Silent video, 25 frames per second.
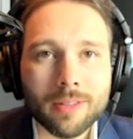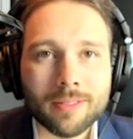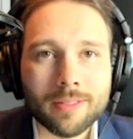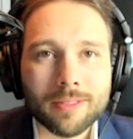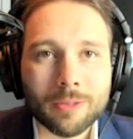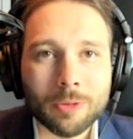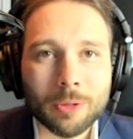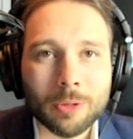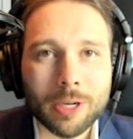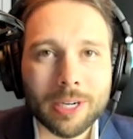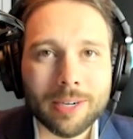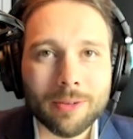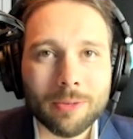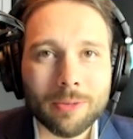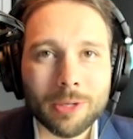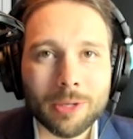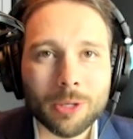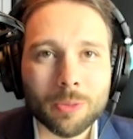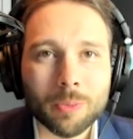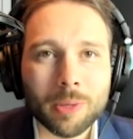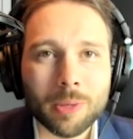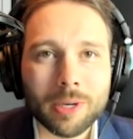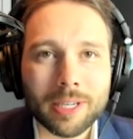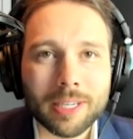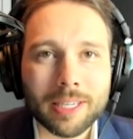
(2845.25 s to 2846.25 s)
where when you're
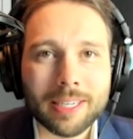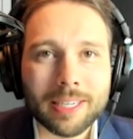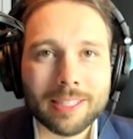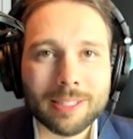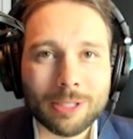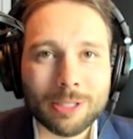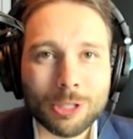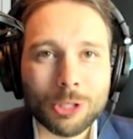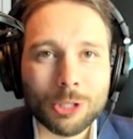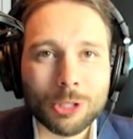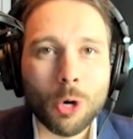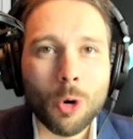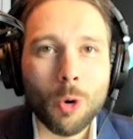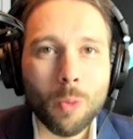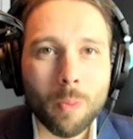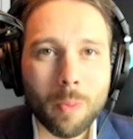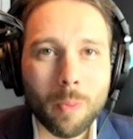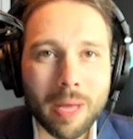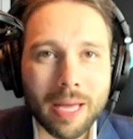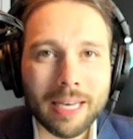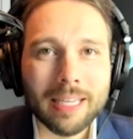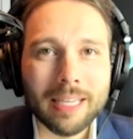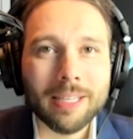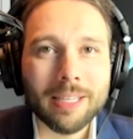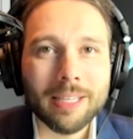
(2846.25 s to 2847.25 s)
bringing in so
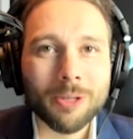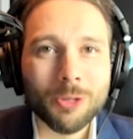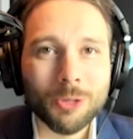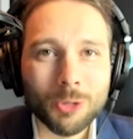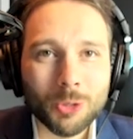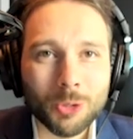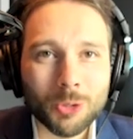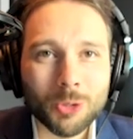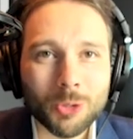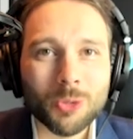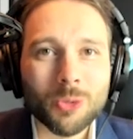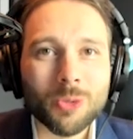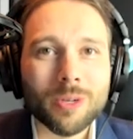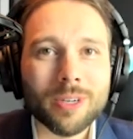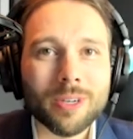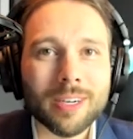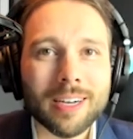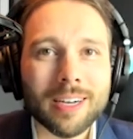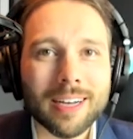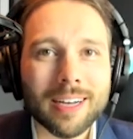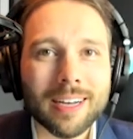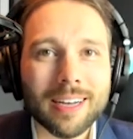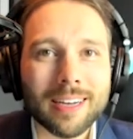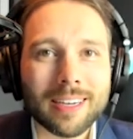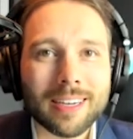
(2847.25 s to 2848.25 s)
many new
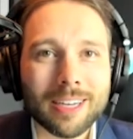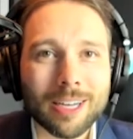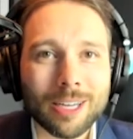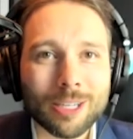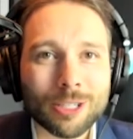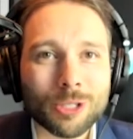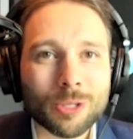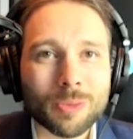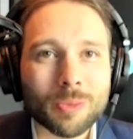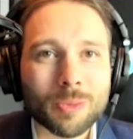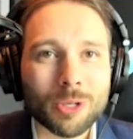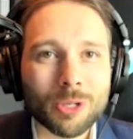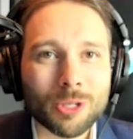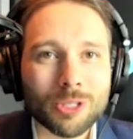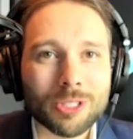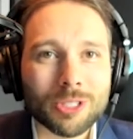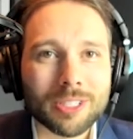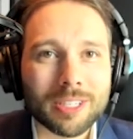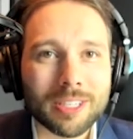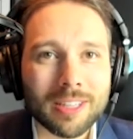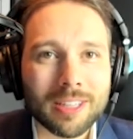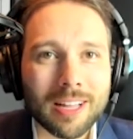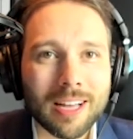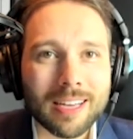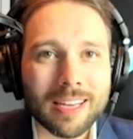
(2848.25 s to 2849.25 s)
customers and
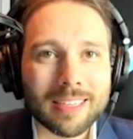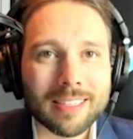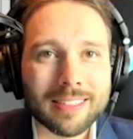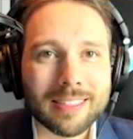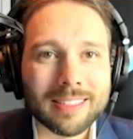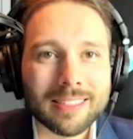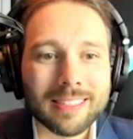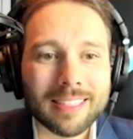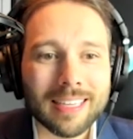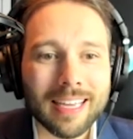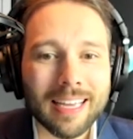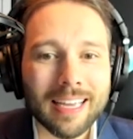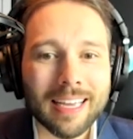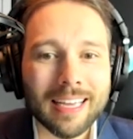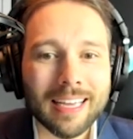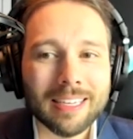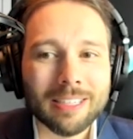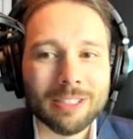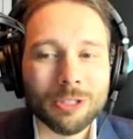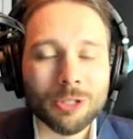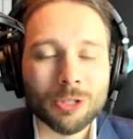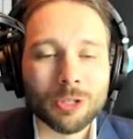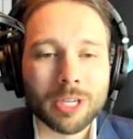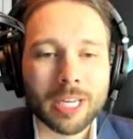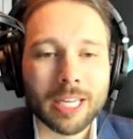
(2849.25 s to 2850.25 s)
clients, and
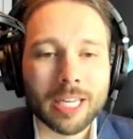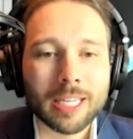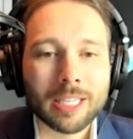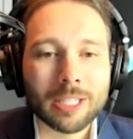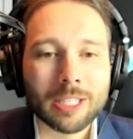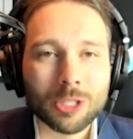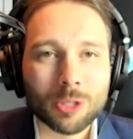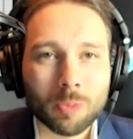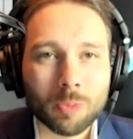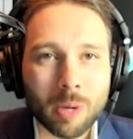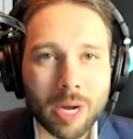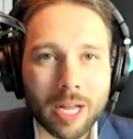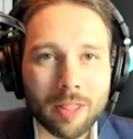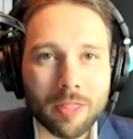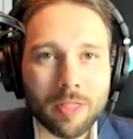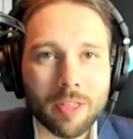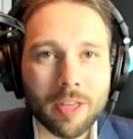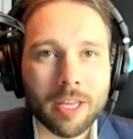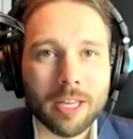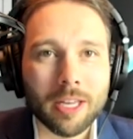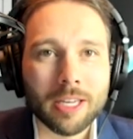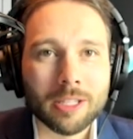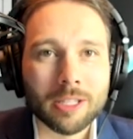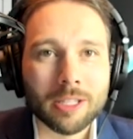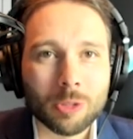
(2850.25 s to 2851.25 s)
you're getting spread
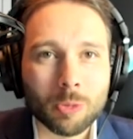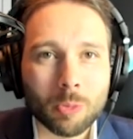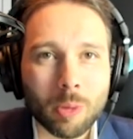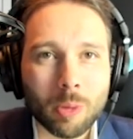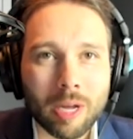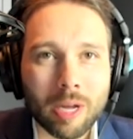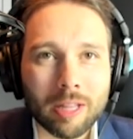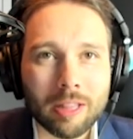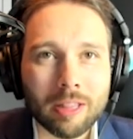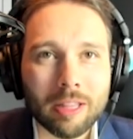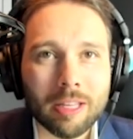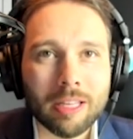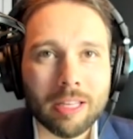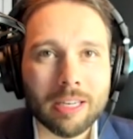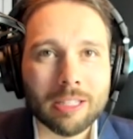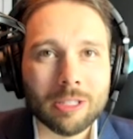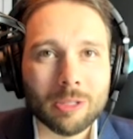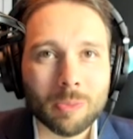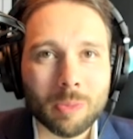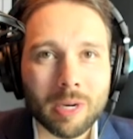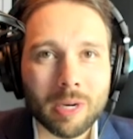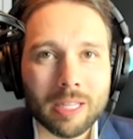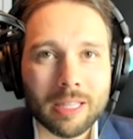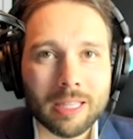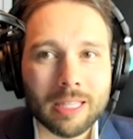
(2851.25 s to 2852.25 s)
thin and spread thin and
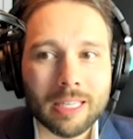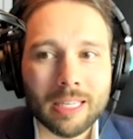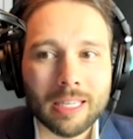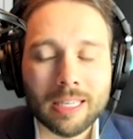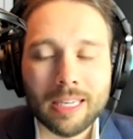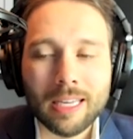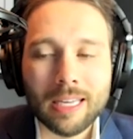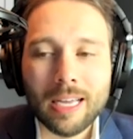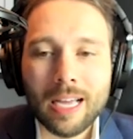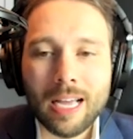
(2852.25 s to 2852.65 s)
spread thin,